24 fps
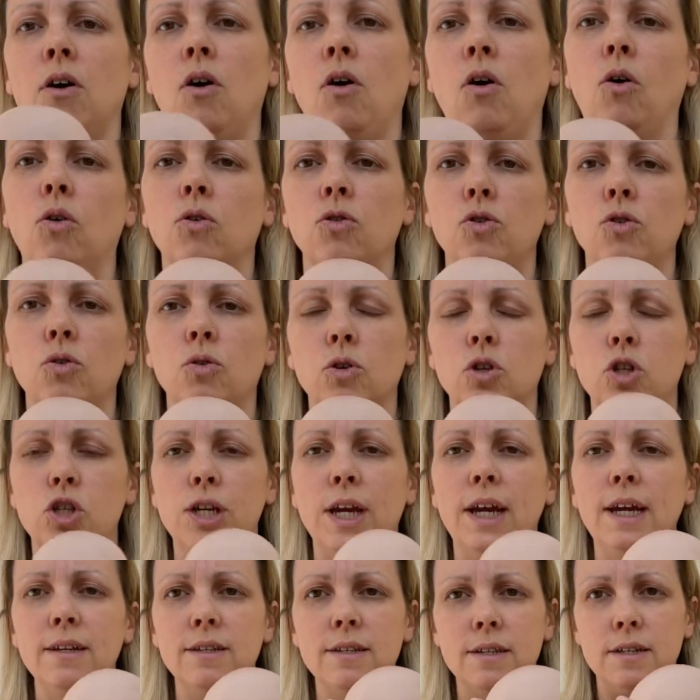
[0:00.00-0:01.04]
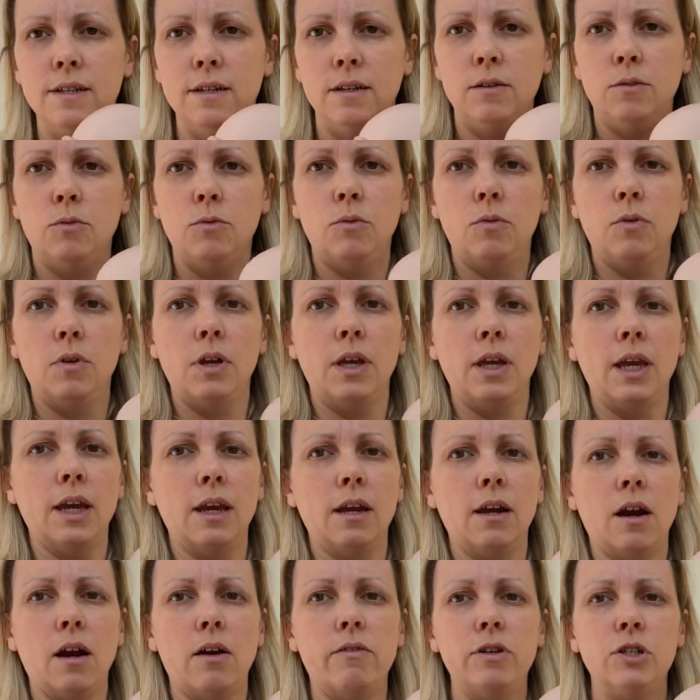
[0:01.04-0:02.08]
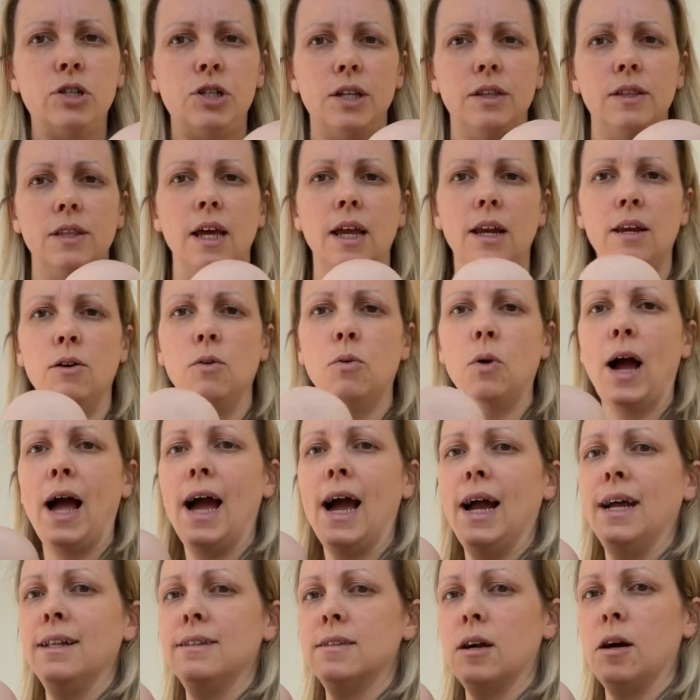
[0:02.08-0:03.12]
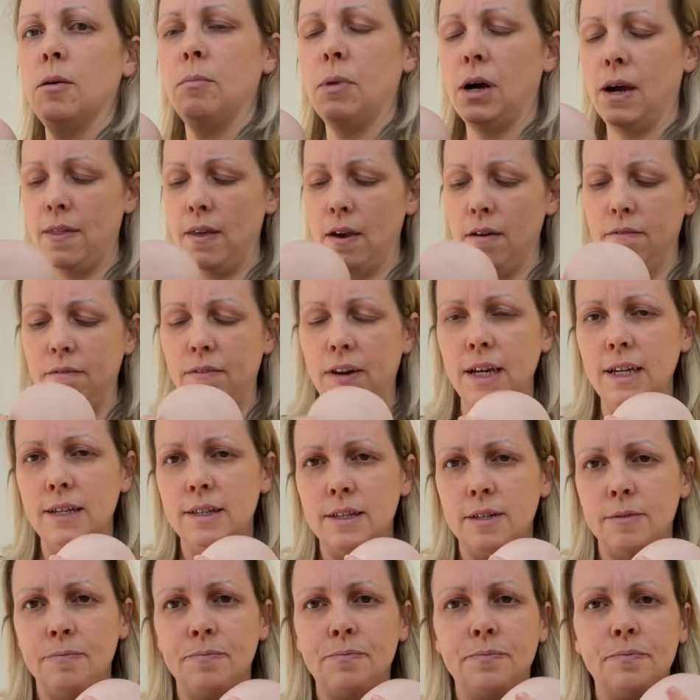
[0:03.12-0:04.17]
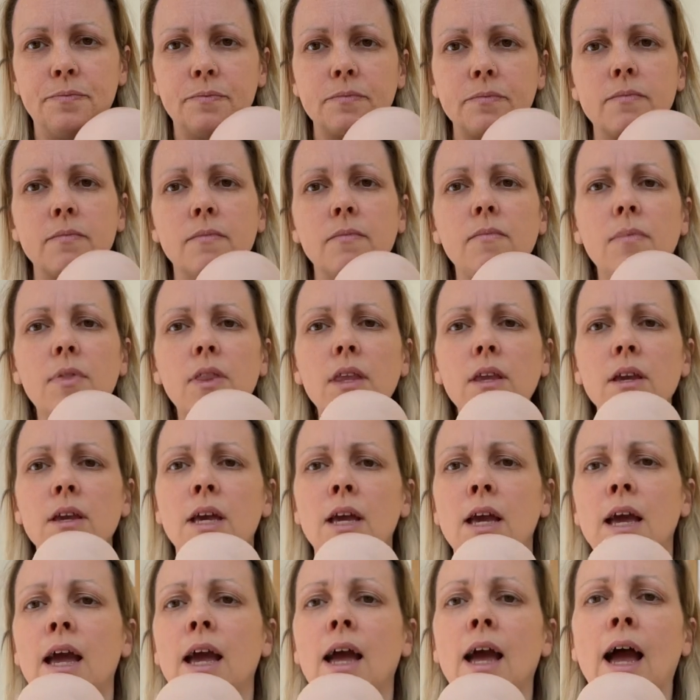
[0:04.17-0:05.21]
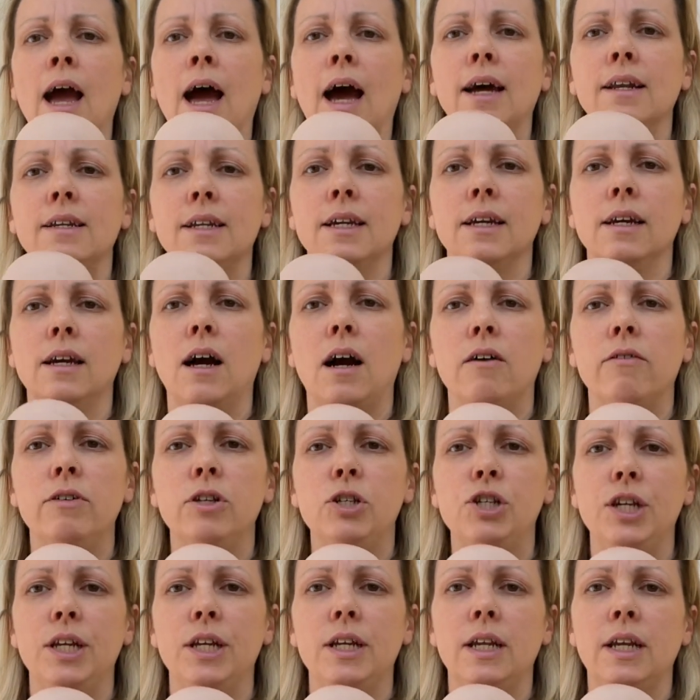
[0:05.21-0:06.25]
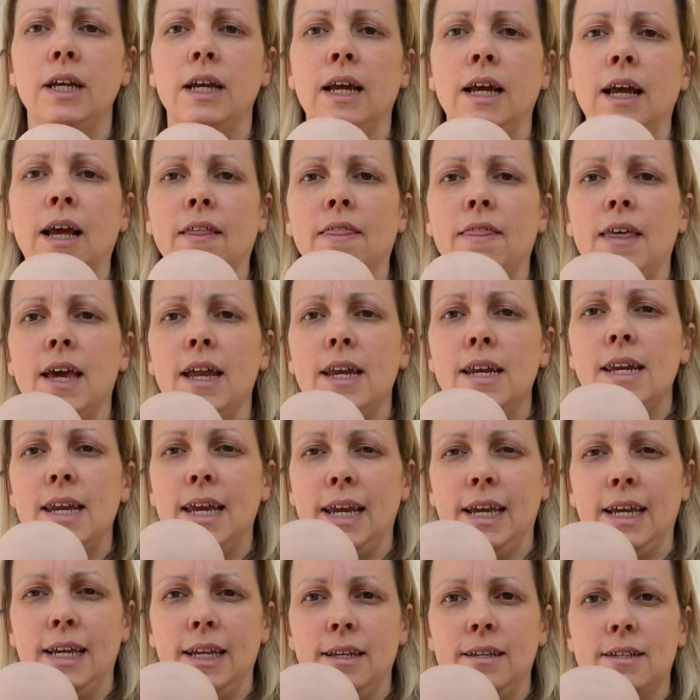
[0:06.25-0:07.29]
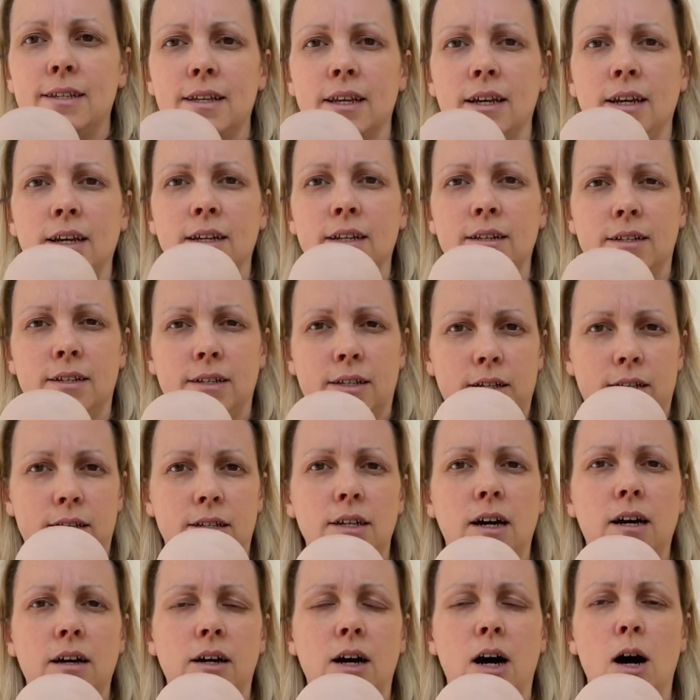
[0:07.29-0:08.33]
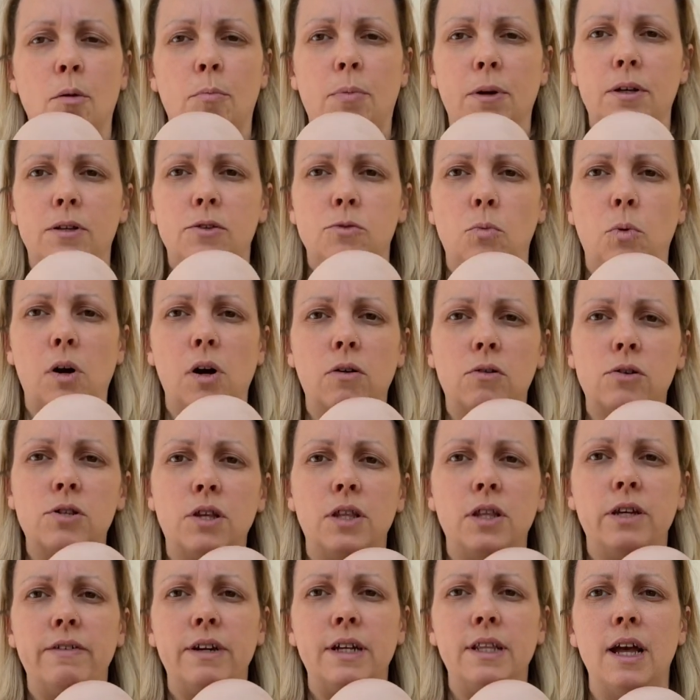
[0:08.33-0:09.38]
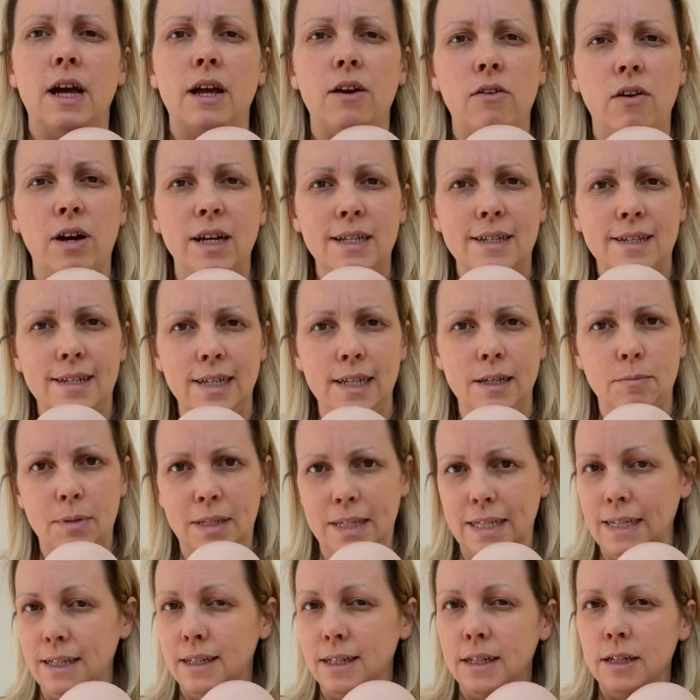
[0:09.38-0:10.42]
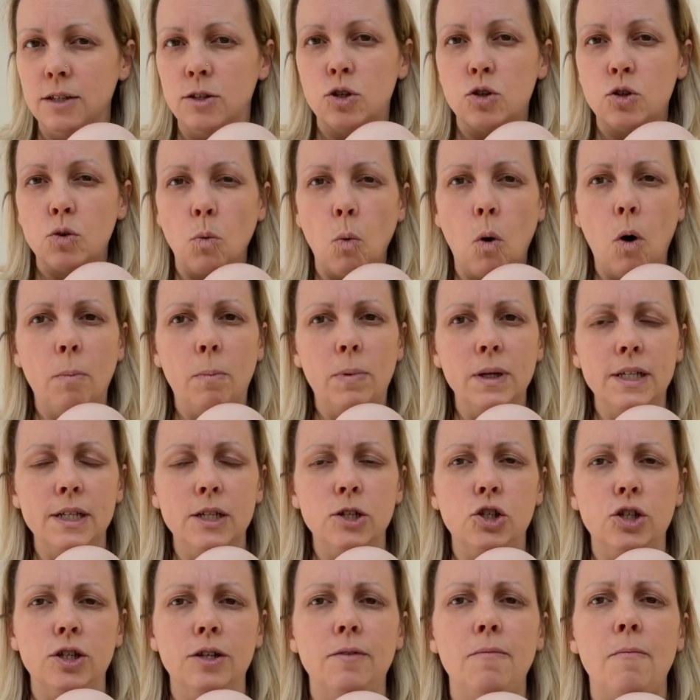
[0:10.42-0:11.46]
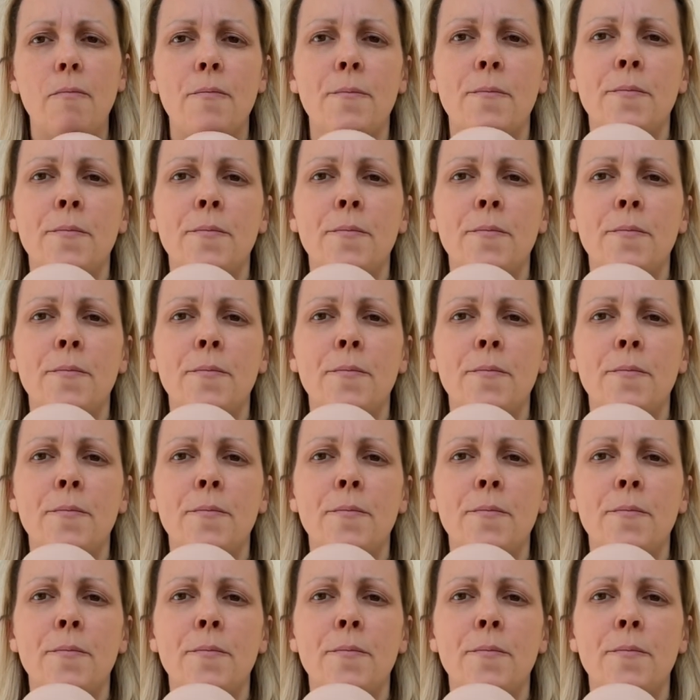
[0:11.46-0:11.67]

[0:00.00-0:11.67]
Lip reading: on your chest, encouraging their little hands up by their face and encouraging their knees to tuck up as well. So they're in that nice deep-seated squat position.